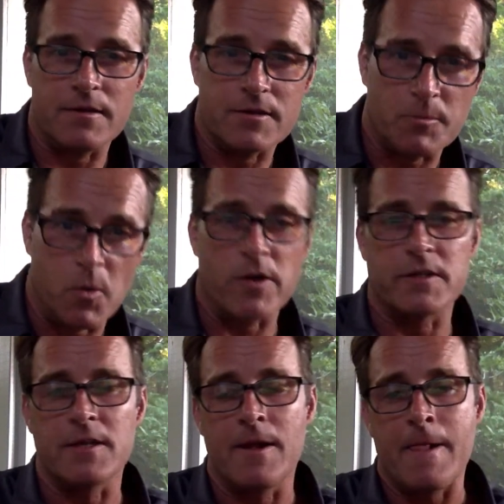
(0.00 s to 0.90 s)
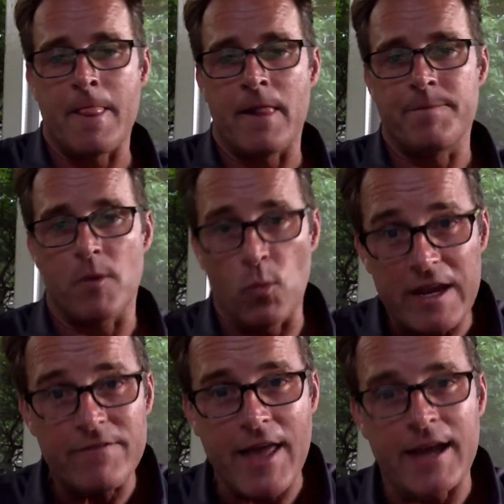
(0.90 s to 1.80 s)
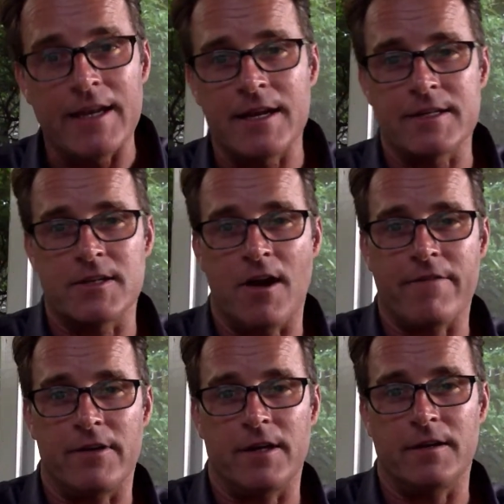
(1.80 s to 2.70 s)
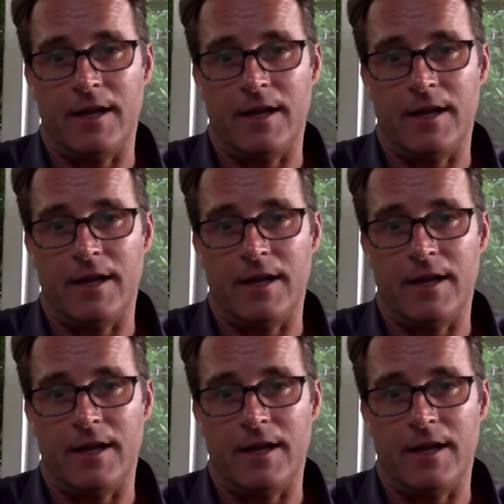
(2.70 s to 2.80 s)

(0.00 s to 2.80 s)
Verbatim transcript: supporters, weave that in as an offering.